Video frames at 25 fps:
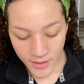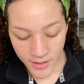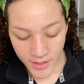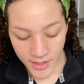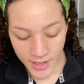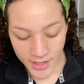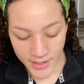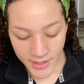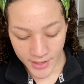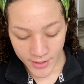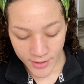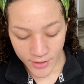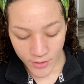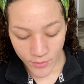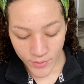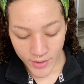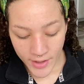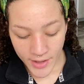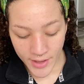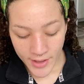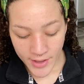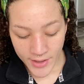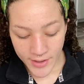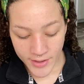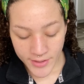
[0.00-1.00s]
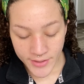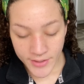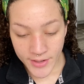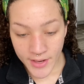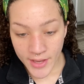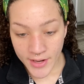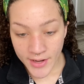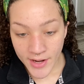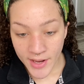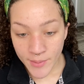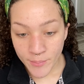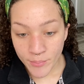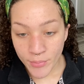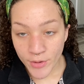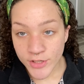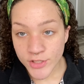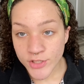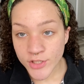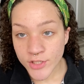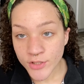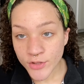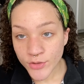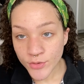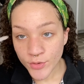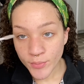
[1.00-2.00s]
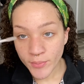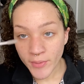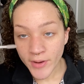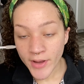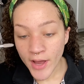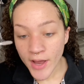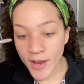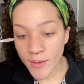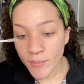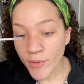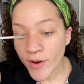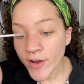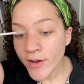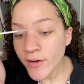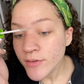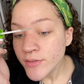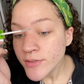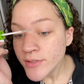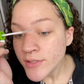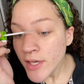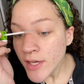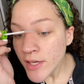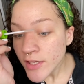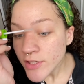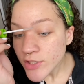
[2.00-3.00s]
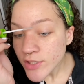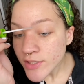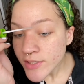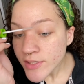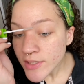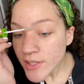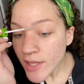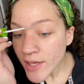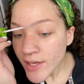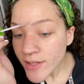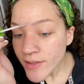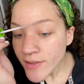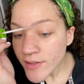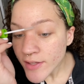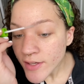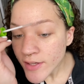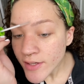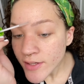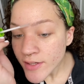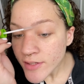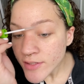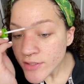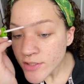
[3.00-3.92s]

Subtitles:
and I go ahead and I brush it through my eyebrows just lightly,